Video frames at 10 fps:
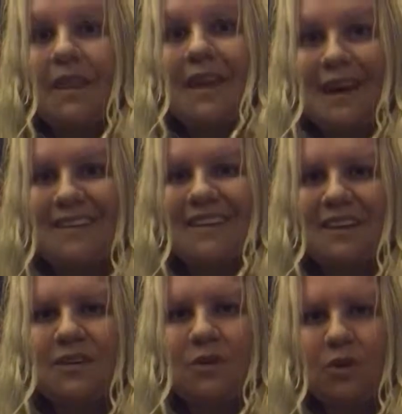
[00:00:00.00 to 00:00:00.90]
that can
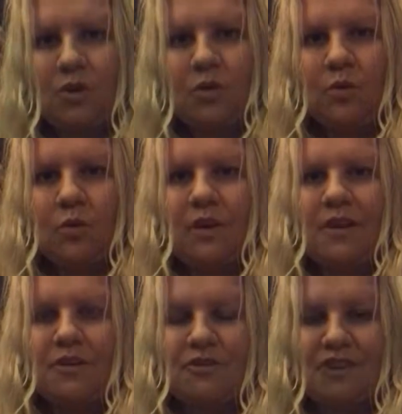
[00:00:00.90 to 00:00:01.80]
kill you
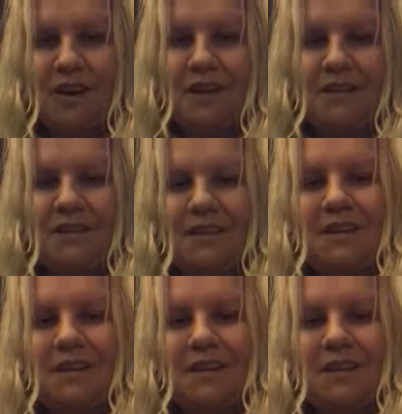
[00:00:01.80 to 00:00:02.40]
and your child.